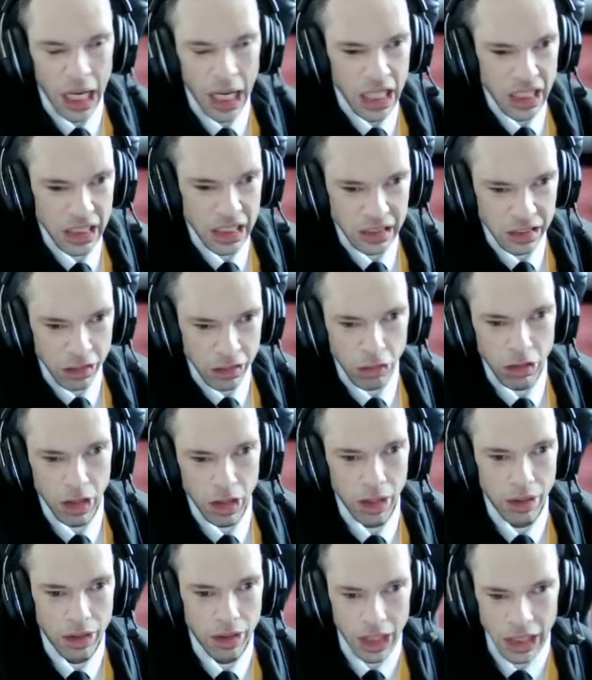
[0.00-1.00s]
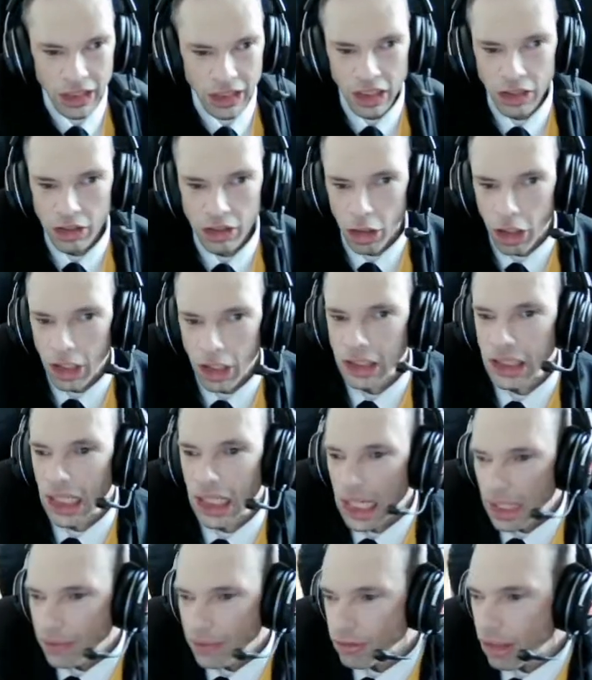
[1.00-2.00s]
and it's not going to let you lie
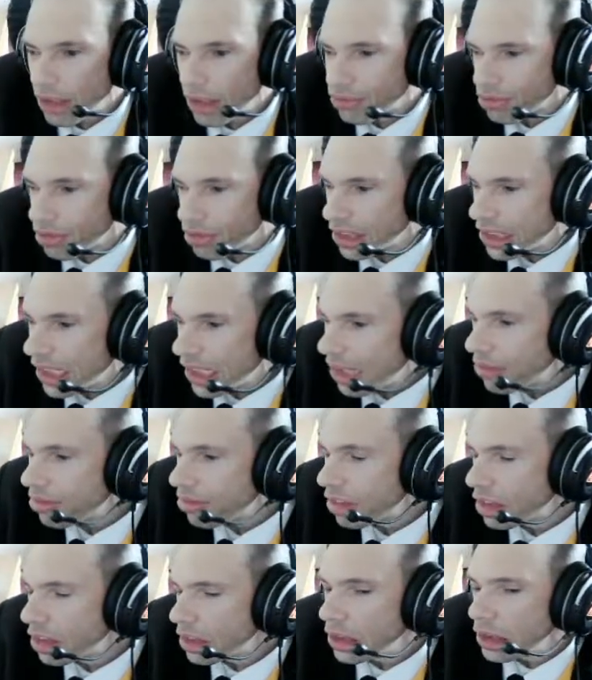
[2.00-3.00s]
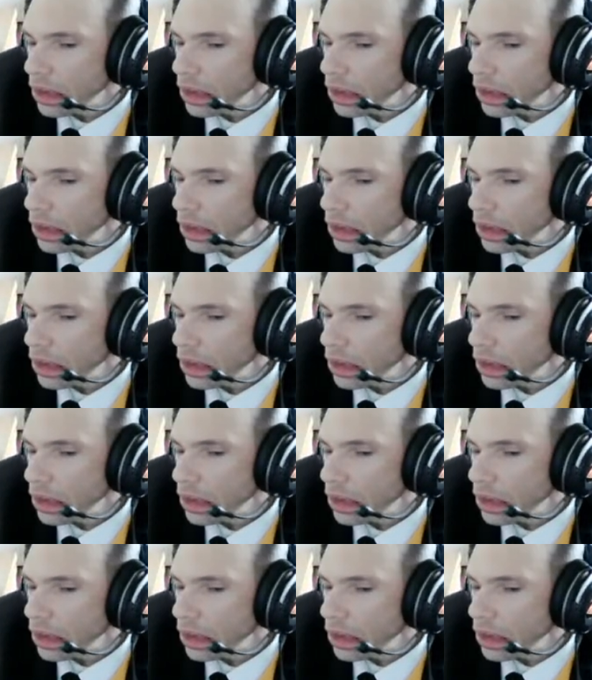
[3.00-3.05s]
ever again.